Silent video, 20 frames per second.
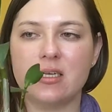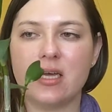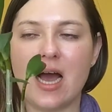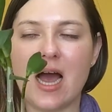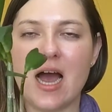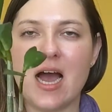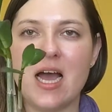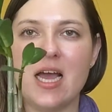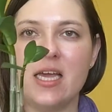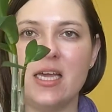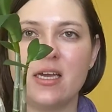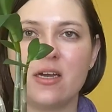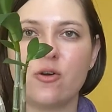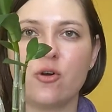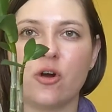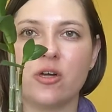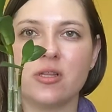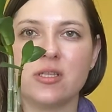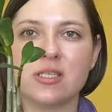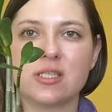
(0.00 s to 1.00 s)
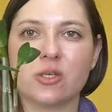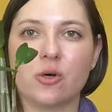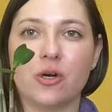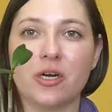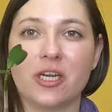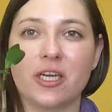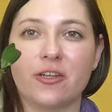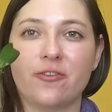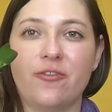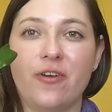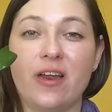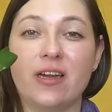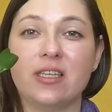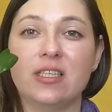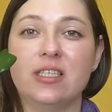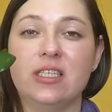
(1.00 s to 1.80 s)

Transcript: I got this orchid fairly